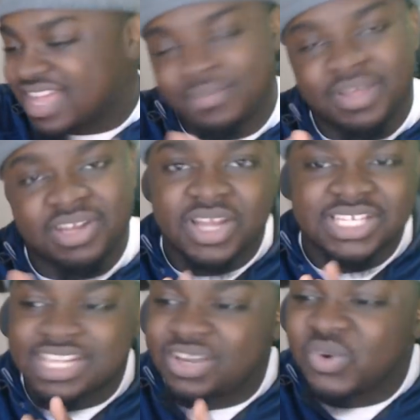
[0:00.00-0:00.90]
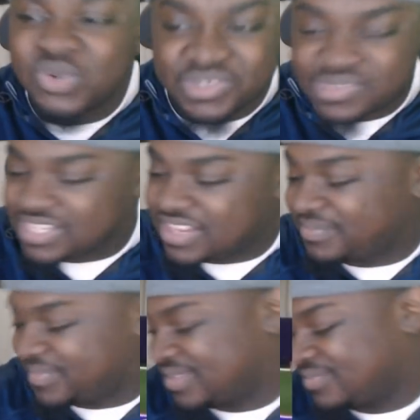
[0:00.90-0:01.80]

I'm about to watch it at Hooters or something,